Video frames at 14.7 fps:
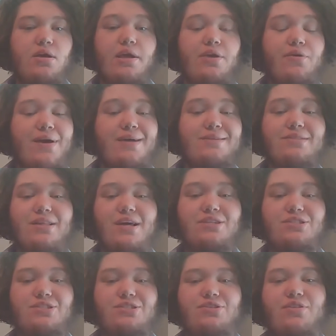
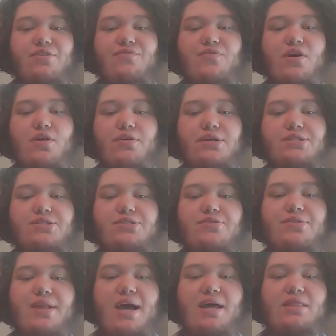Congratulations to the following
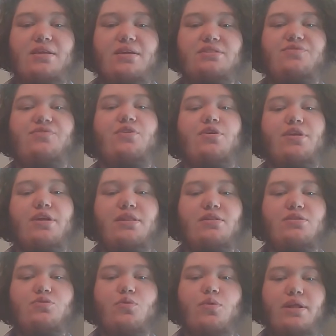student athletes for earning the
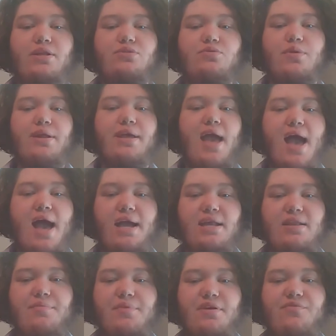2020
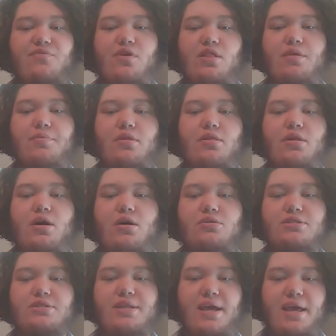Academic Volleyball
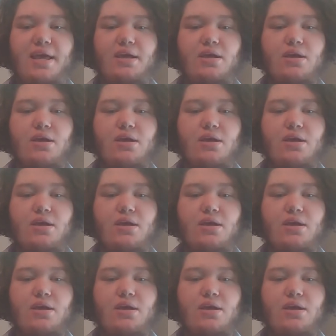All-State.